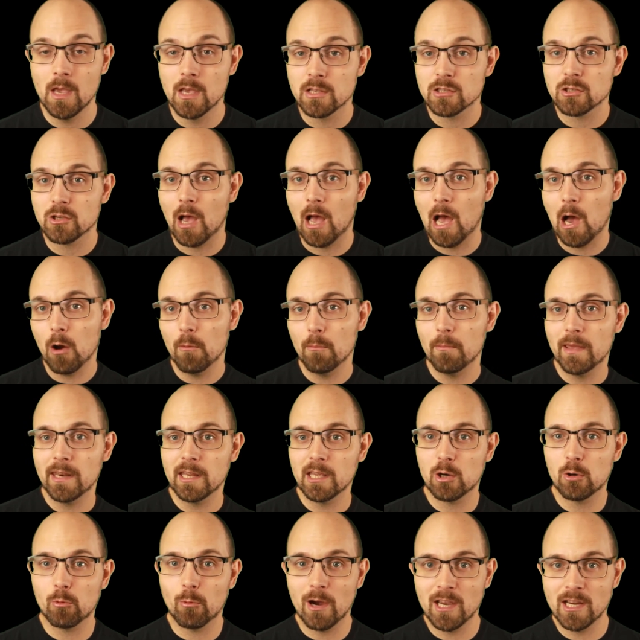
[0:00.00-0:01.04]
So how many
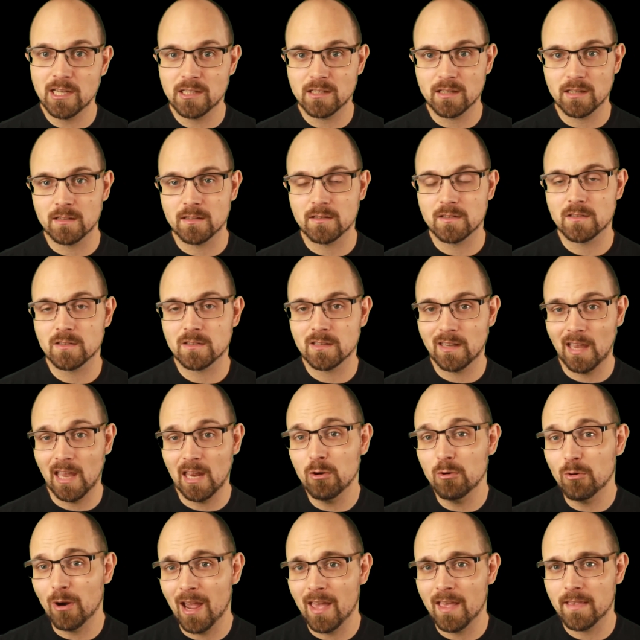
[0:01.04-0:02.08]
questions can
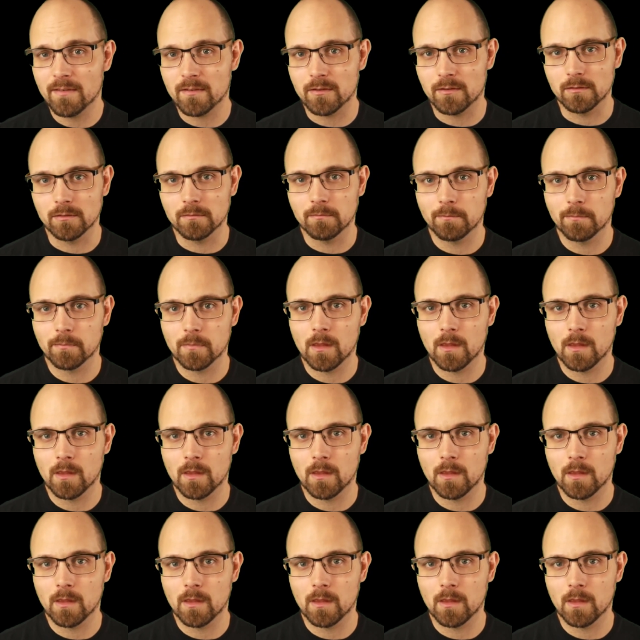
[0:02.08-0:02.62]
you answer?